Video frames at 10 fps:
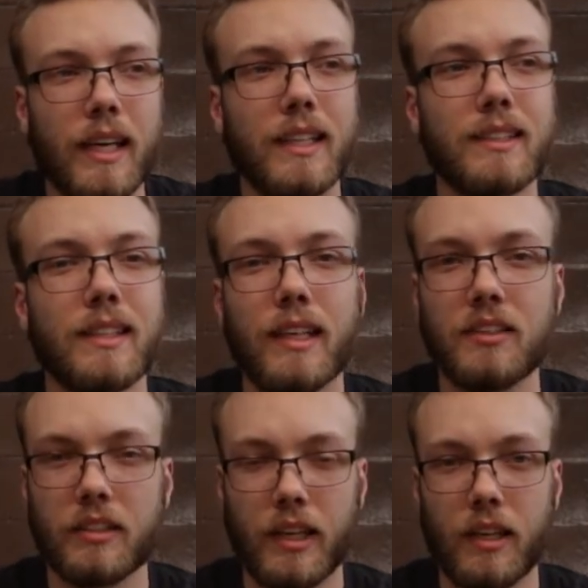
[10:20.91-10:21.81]

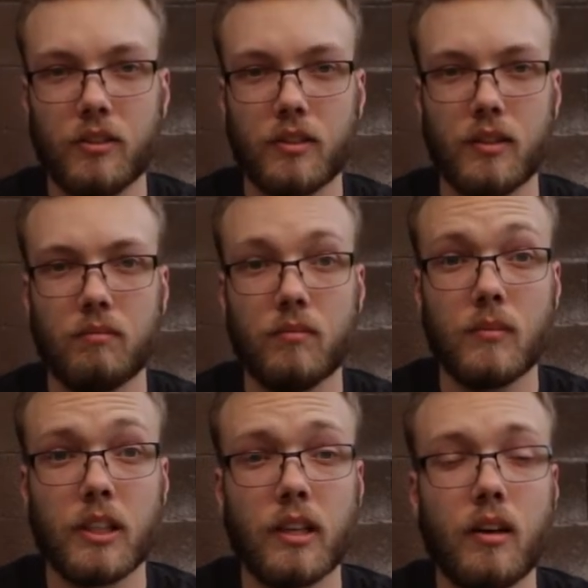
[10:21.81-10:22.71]
anti-education,
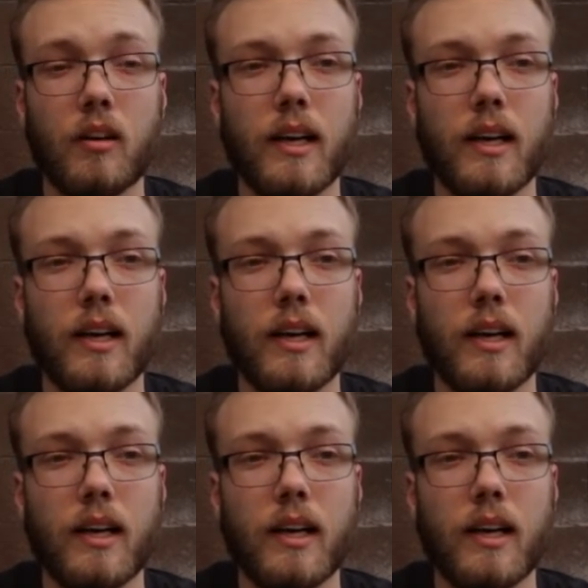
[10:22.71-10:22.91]
you know.